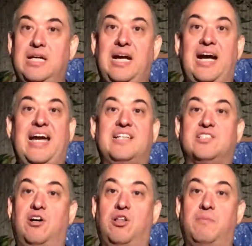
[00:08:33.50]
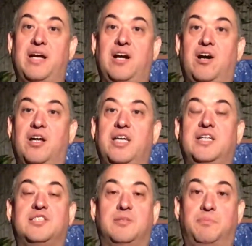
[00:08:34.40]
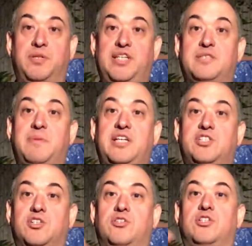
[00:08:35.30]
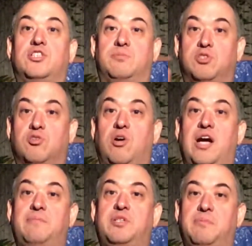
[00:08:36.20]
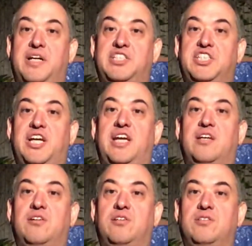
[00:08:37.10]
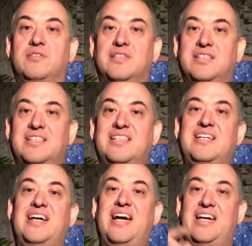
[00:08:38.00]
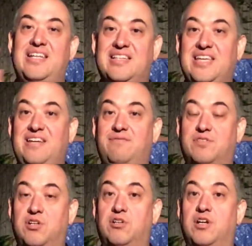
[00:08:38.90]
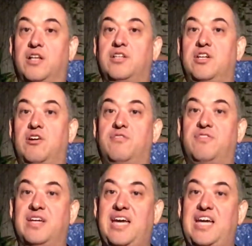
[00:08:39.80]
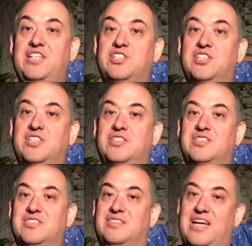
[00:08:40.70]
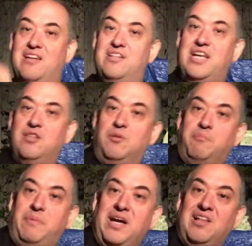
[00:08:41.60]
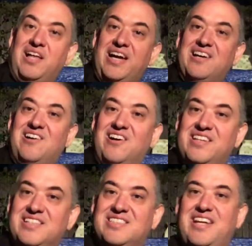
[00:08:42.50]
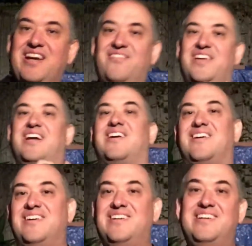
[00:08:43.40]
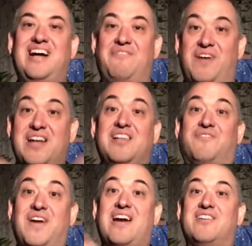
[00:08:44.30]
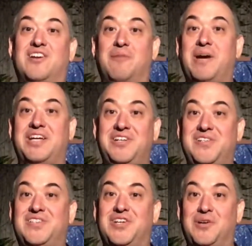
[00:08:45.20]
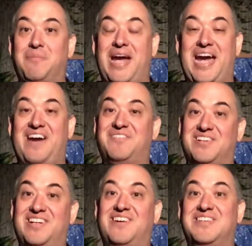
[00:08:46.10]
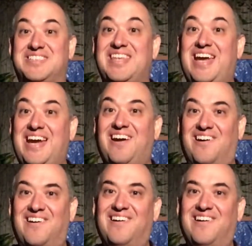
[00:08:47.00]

ask all of my audience to please make sure they're subscribed to my channel and that they've turned on the notifications down in that little bell icon that's down there. I finally found it on my YouTube app, so I know it's there.